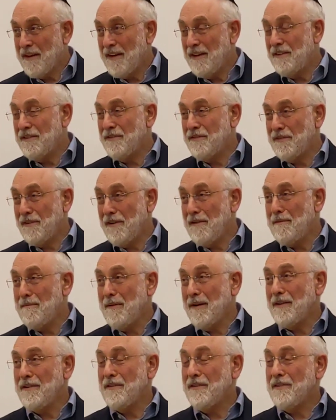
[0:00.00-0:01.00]
is very
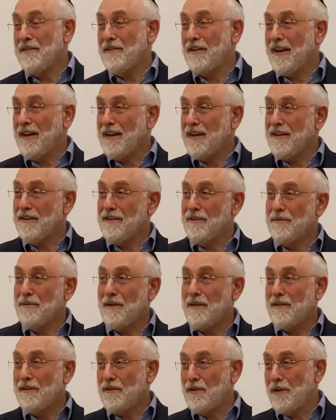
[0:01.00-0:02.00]
much a shaychas
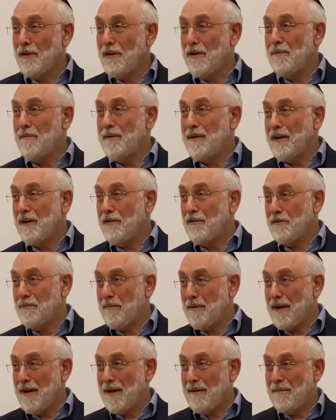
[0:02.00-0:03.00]
with Torah ben
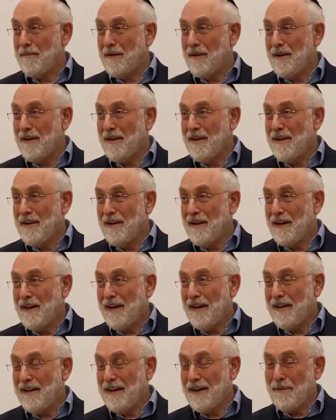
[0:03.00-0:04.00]
Hashmaim.
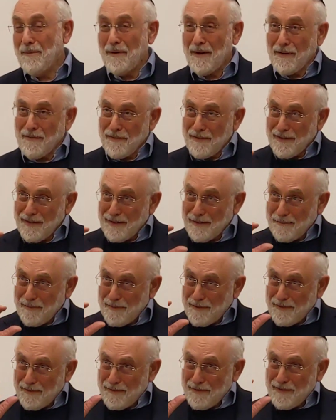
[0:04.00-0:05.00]
And now we have a little
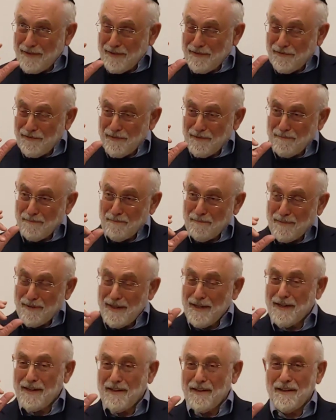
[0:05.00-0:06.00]
bit of a different
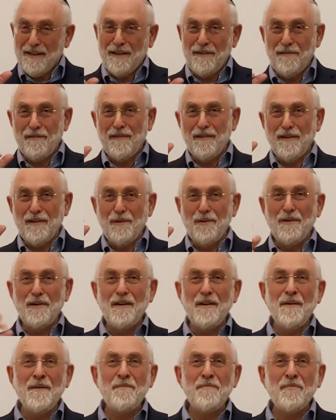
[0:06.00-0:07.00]
blink, a different look